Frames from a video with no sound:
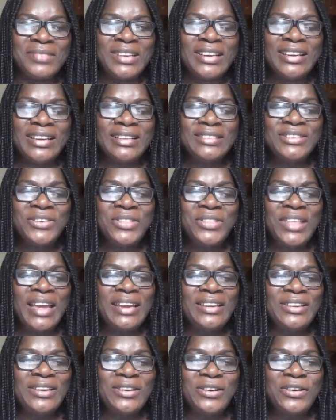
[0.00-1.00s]
So
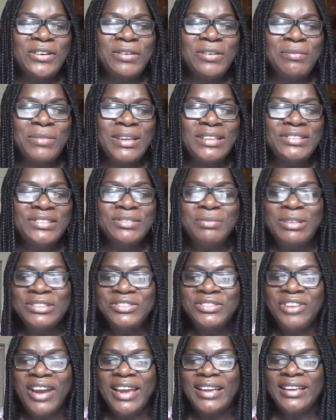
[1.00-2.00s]
thank you, Miss
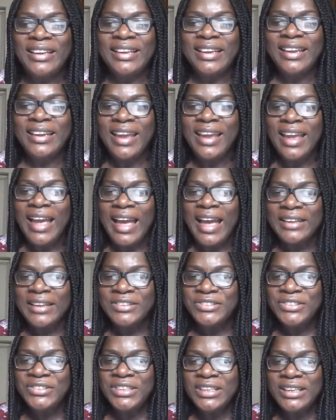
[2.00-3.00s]
Riley. I
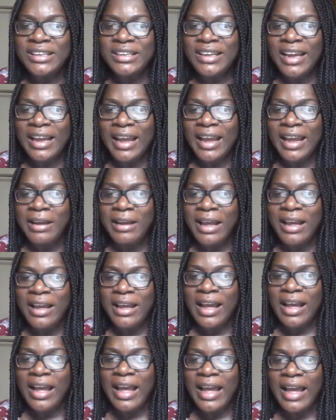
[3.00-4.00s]
see
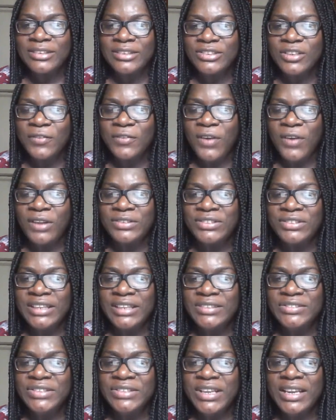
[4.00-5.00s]
Angie Foster
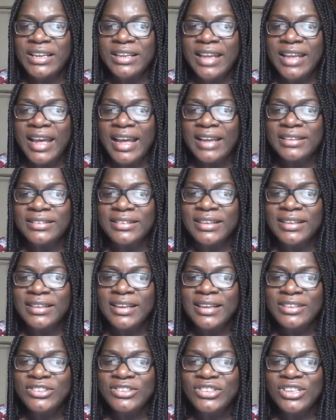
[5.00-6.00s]
saying that
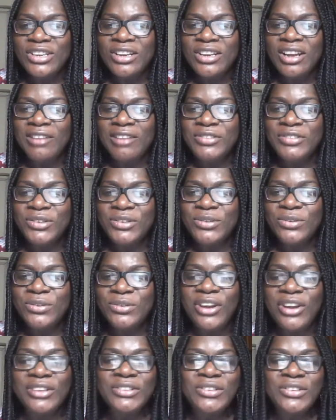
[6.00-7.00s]
she loves you.
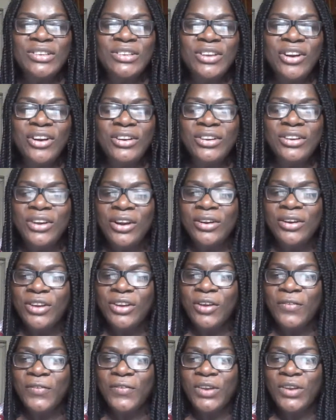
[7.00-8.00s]
You're
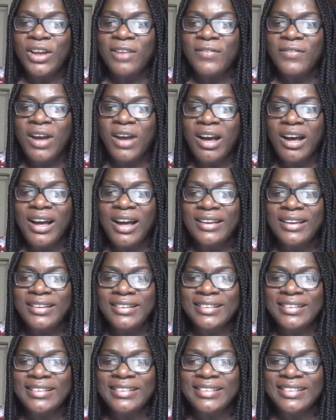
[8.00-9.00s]
full of God.
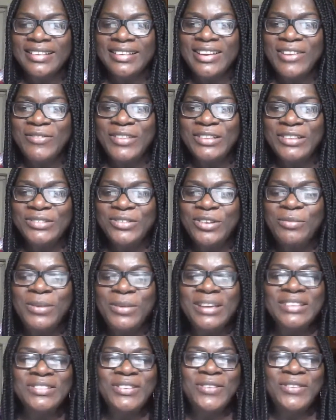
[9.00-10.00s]
Love this woman,
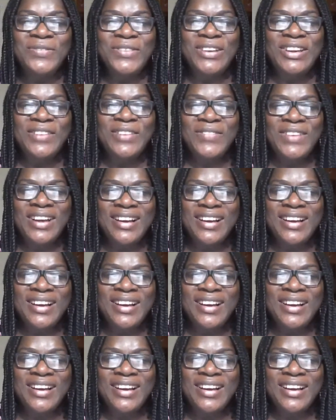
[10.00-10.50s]
so full of God.